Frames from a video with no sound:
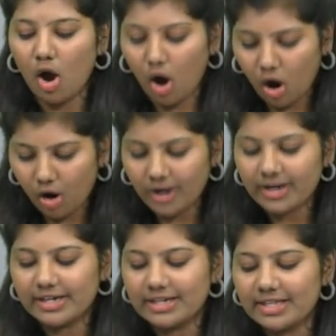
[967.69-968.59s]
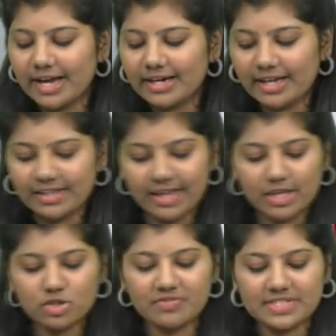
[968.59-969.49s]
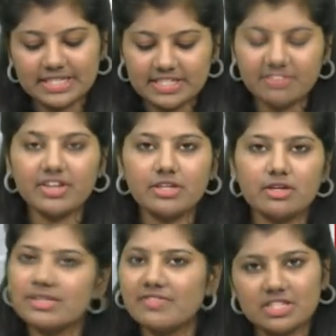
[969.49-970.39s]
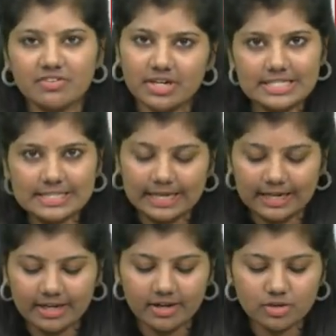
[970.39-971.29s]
or till they attain the age of 65 years, whichever is earlier.